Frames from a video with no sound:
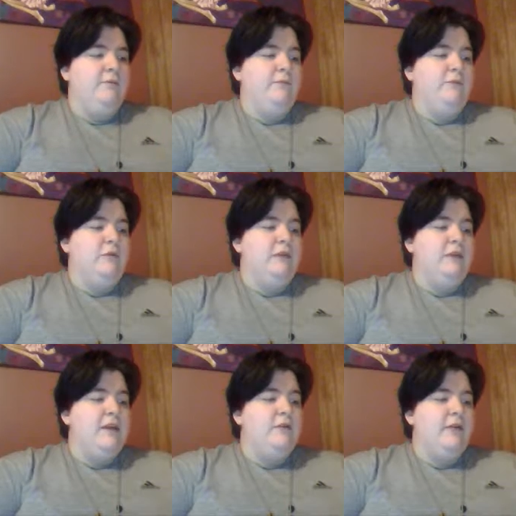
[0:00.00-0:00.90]

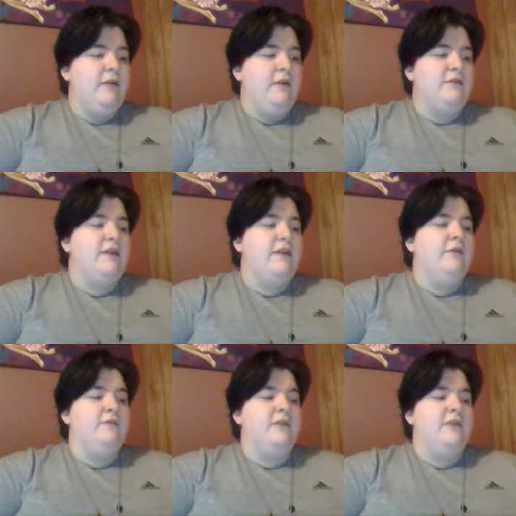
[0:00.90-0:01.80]
legal
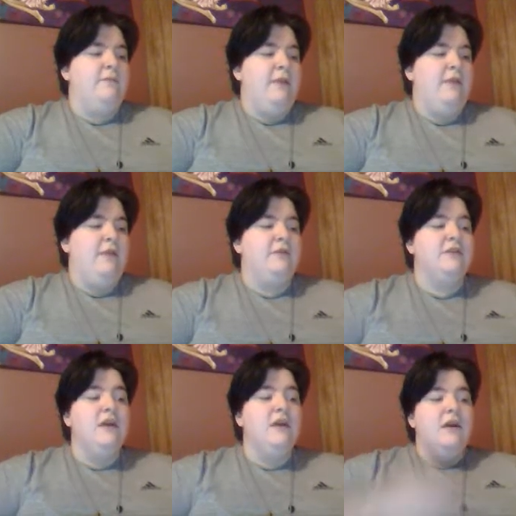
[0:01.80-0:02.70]
caretakers and parents
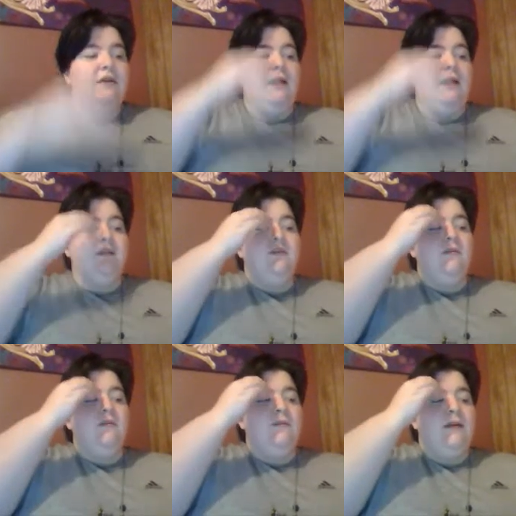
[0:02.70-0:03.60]
not to
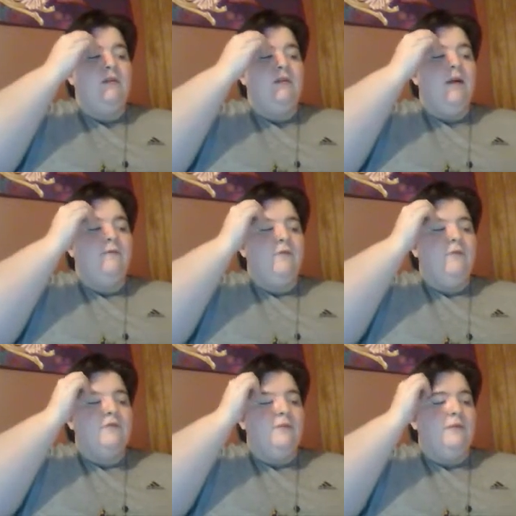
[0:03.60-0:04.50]
notify law
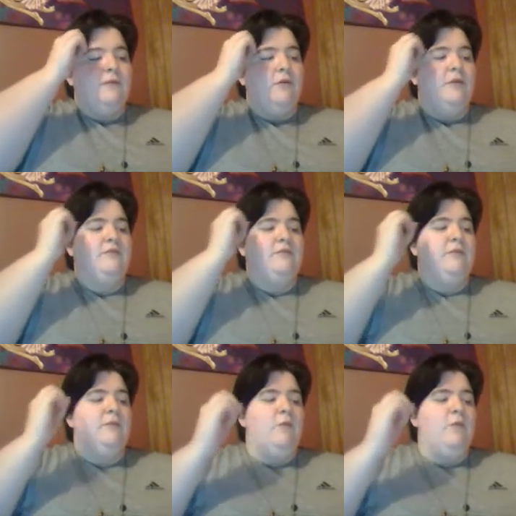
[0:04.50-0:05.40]
enforcement authorities
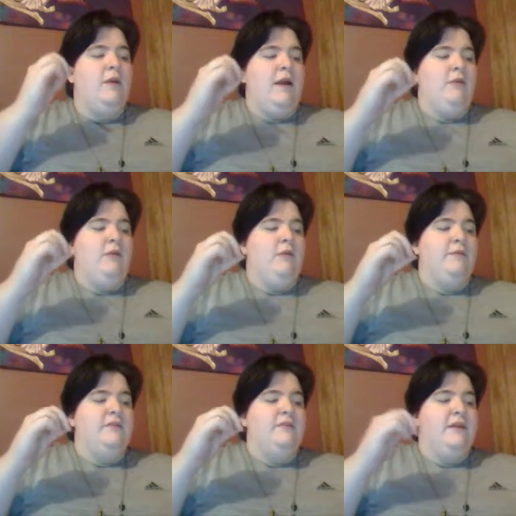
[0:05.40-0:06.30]
within 1 hour of
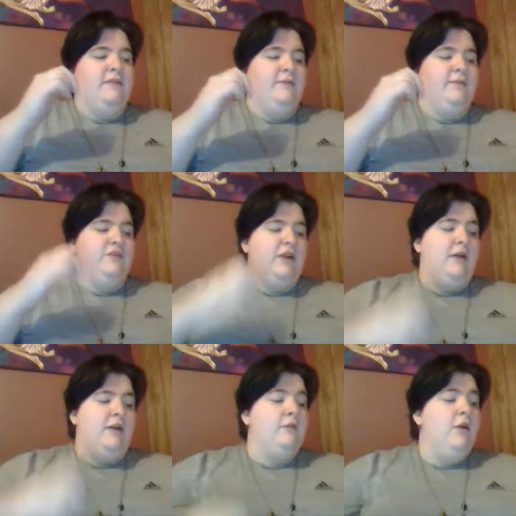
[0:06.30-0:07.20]
the death of a
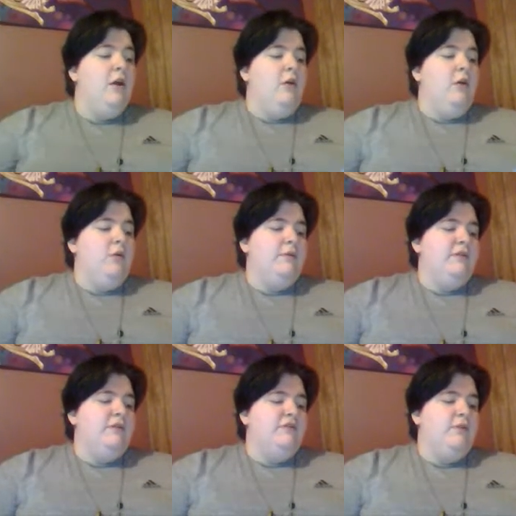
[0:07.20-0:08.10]
child or
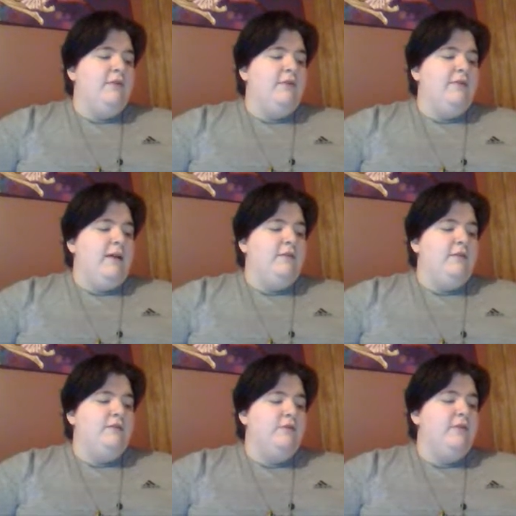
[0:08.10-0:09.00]
within 25
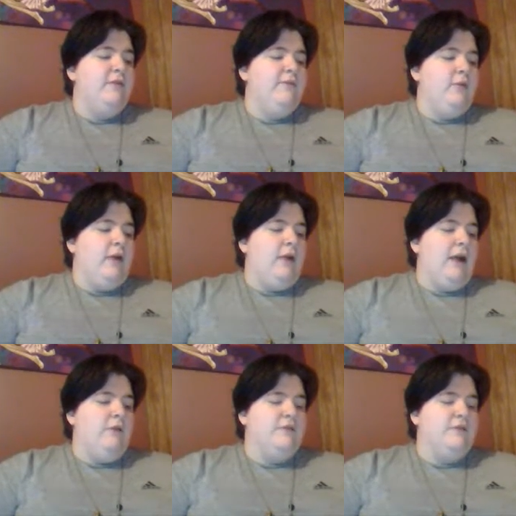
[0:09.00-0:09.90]
24
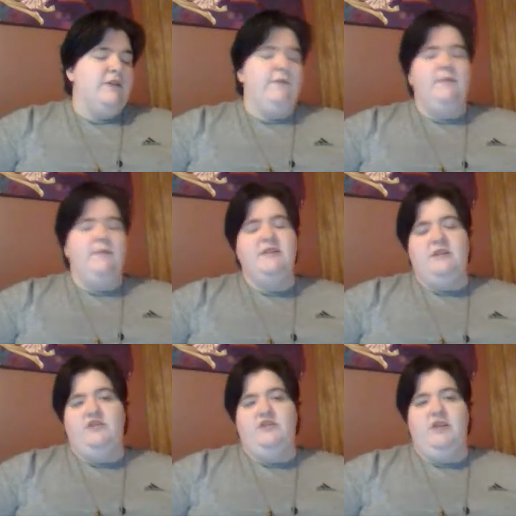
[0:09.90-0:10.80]
hours of a
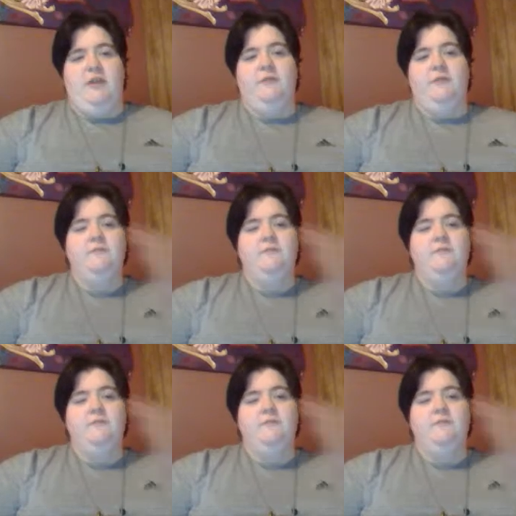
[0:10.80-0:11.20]
missing child.